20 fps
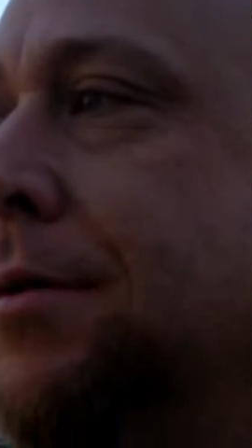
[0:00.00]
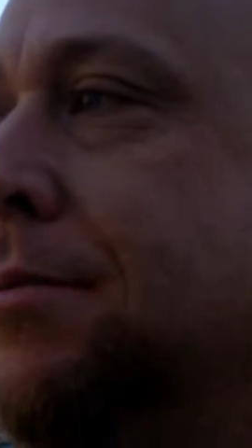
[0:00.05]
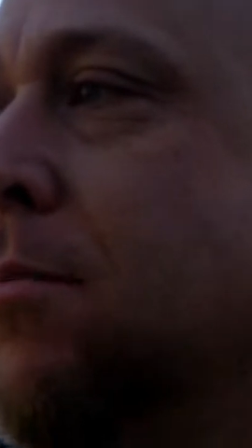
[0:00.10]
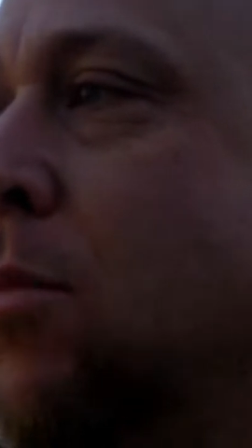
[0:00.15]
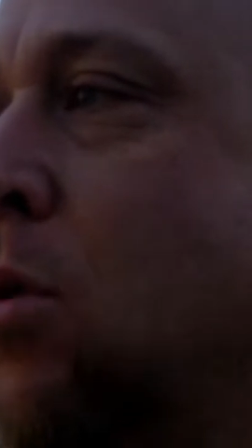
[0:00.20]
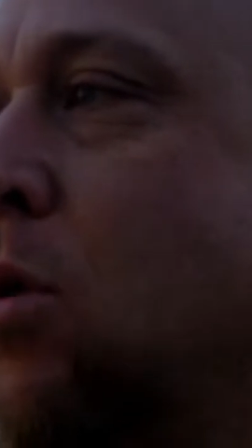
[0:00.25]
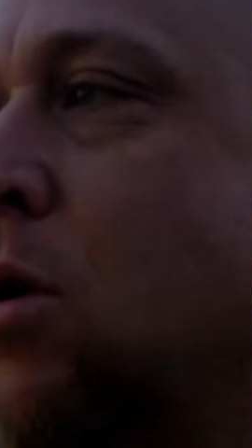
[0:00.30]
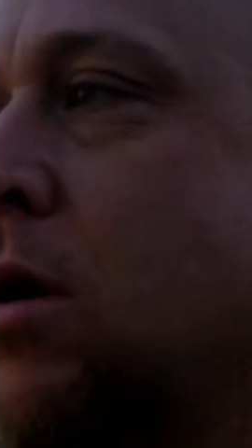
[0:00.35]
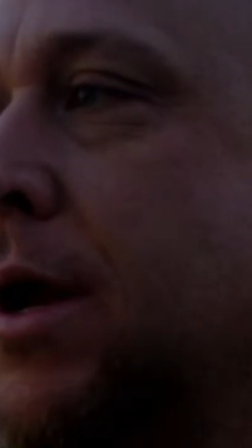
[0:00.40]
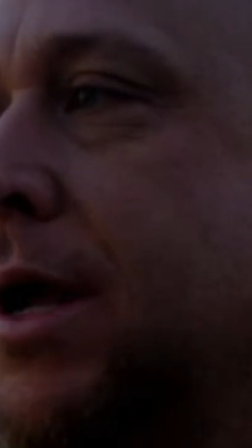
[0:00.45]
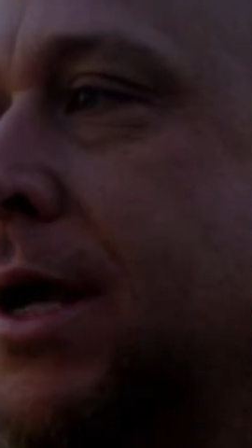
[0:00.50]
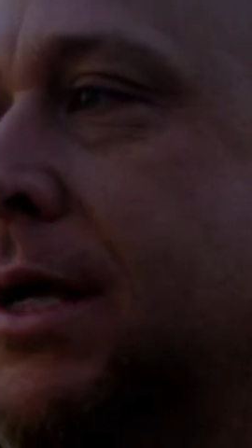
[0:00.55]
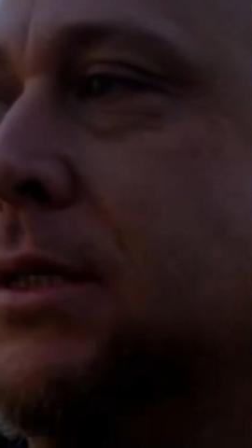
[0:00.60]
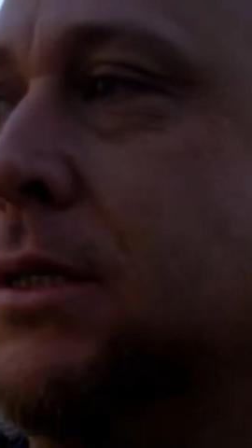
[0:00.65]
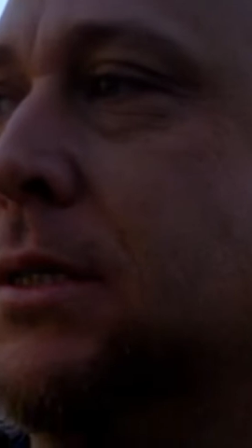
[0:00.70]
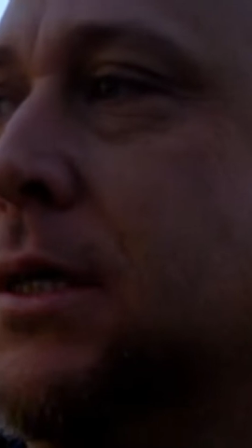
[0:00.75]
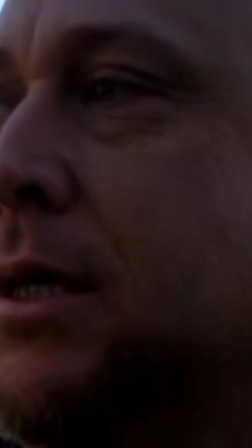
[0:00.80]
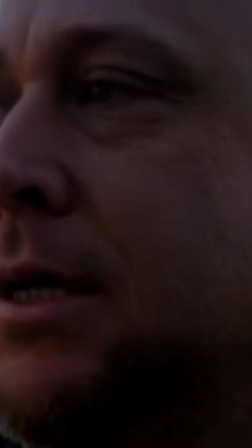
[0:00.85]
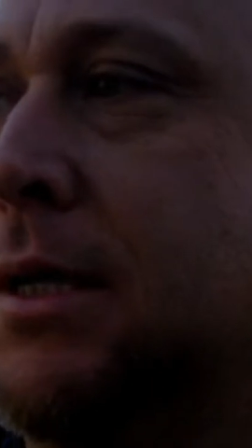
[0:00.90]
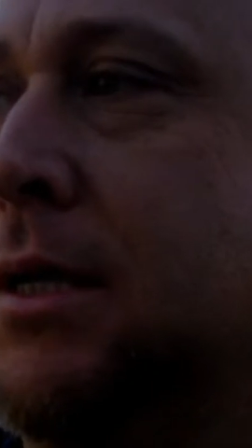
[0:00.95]
more
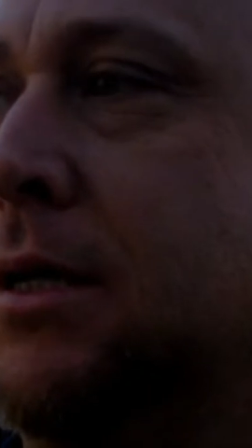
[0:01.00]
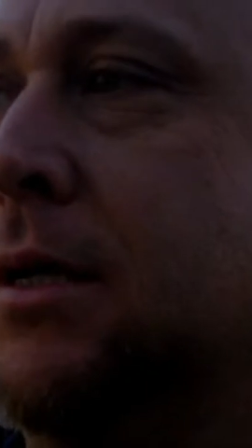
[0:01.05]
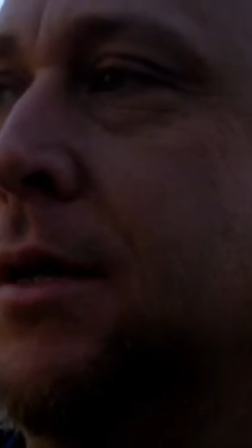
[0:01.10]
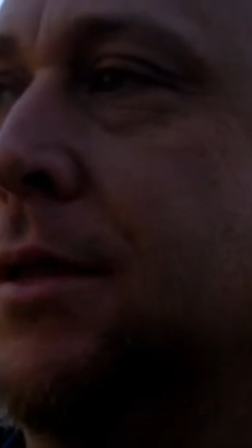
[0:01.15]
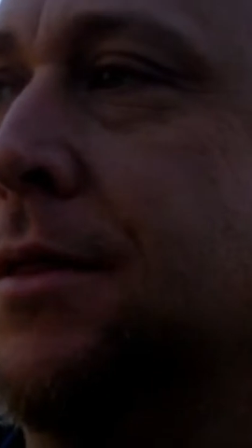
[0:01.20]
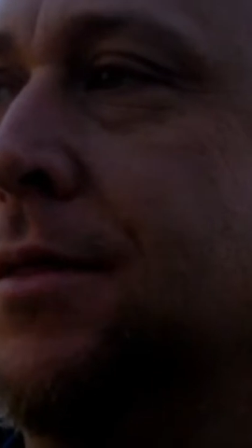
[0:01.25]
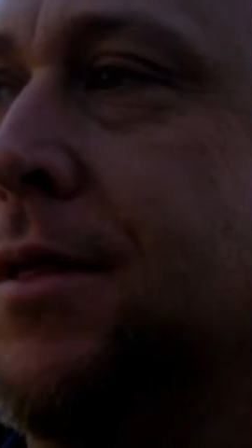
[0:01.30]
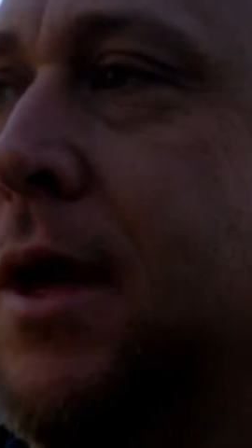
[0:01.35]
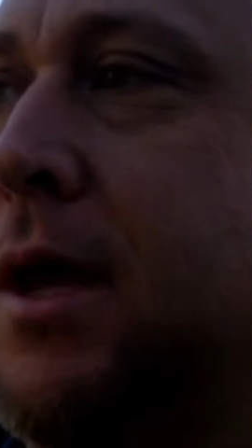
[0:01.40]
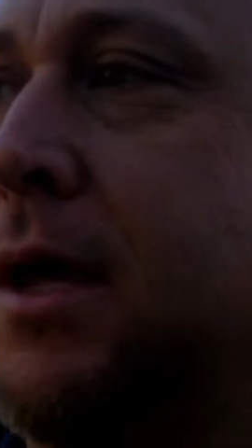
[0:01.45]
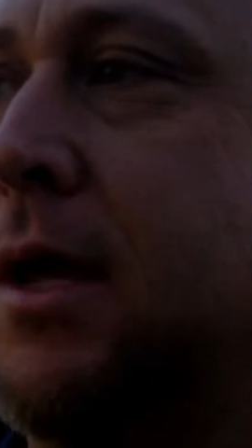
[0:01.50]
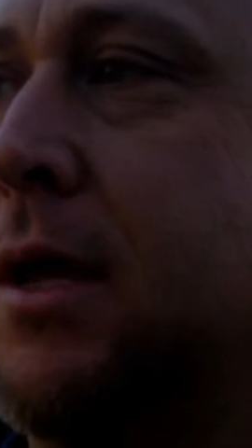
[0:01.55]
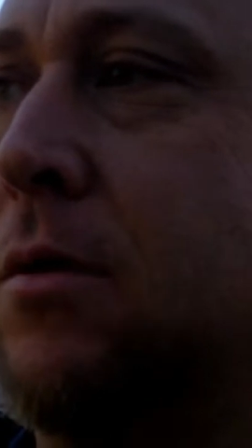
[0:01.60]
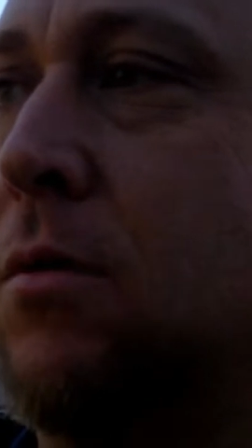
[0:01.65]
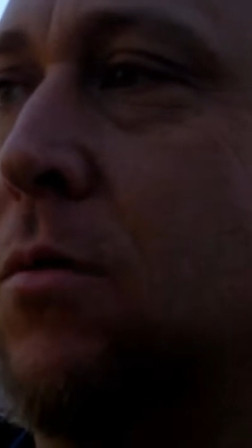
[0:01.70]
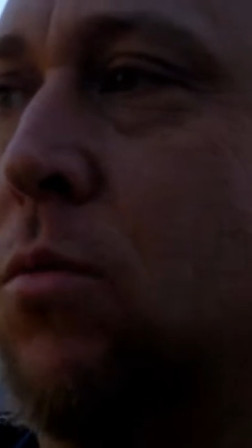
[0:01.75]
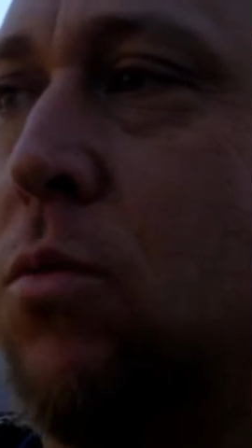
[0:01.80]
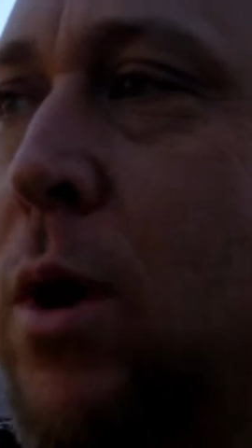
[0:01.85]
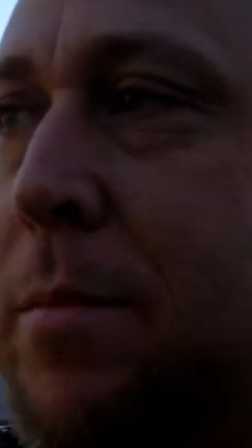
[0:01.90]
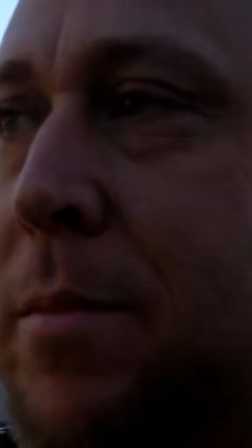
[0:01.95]
easily than
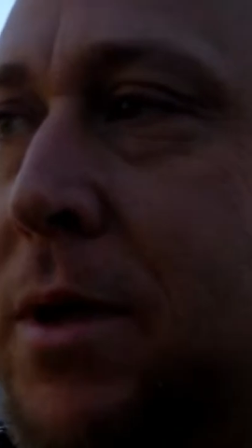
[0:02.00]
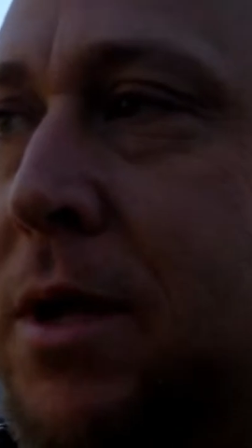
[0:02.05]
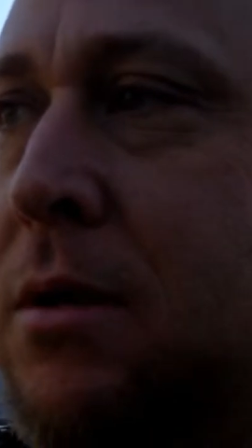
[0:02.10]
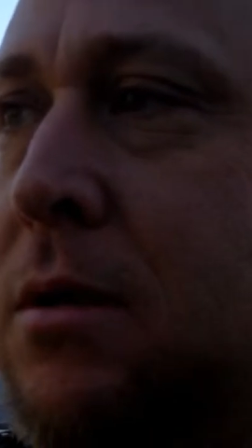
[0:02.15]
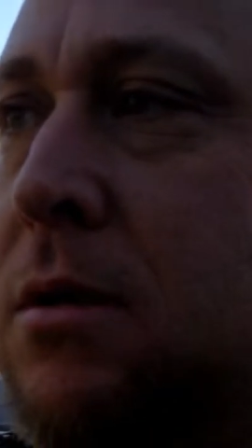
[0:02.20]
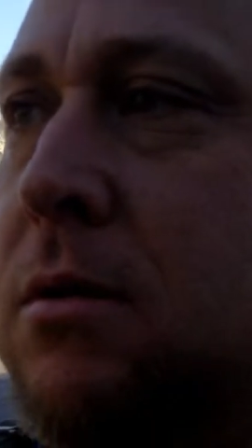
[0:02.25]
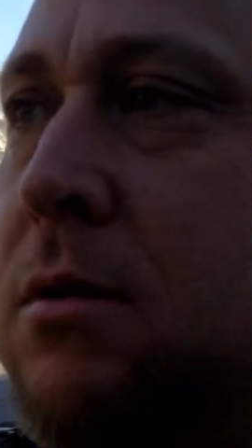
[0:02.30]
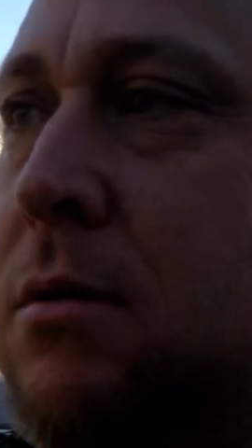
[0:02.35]
women.